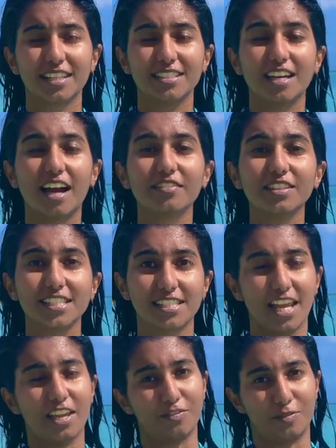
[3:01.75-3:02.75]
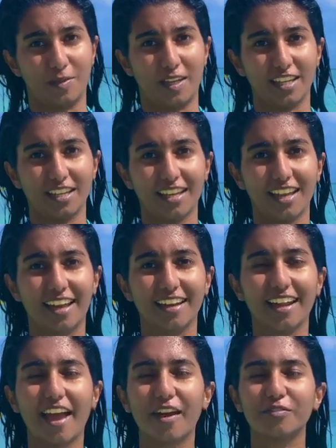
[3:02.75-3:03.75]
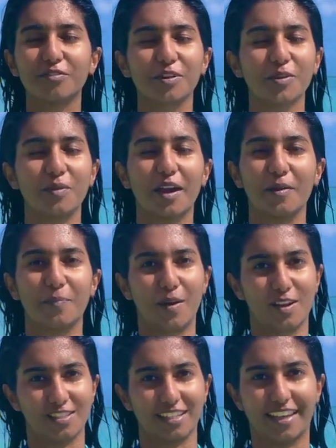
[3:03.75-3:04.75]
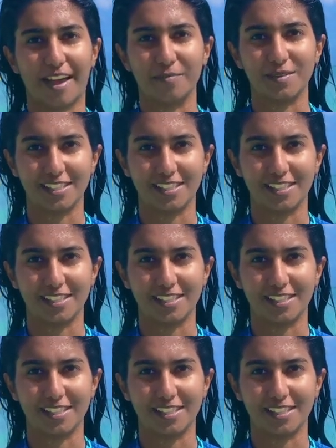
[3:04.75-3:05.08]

Diving saved me in every way a person can be